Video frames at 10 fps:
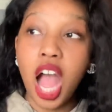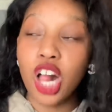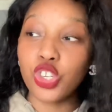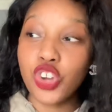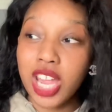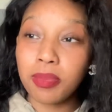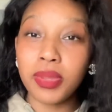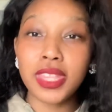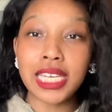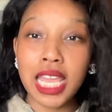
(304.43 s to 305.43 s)
I'll try to
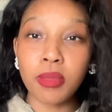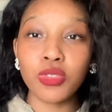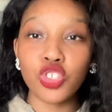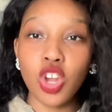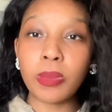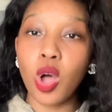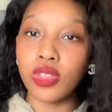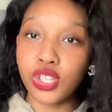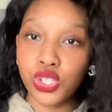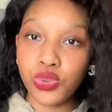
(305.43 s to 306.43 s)
put the name of the shop
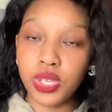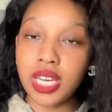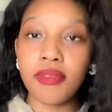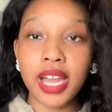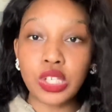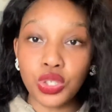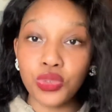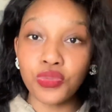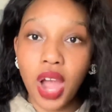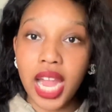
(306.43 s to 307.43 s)
on the screen if I do
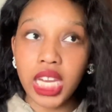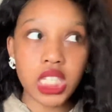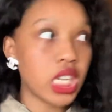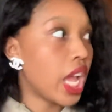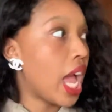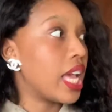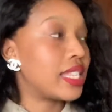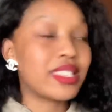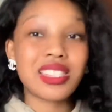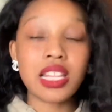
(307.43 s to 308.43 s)
find a
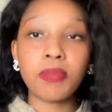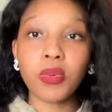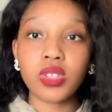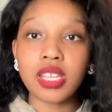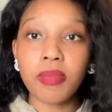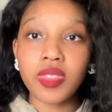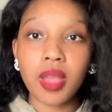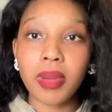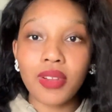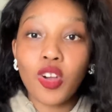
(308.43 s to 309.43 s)
slip or something.
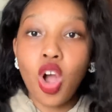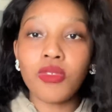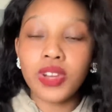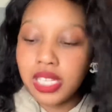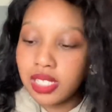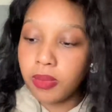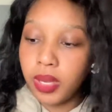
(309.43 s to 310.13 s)
But if I can't find a slip or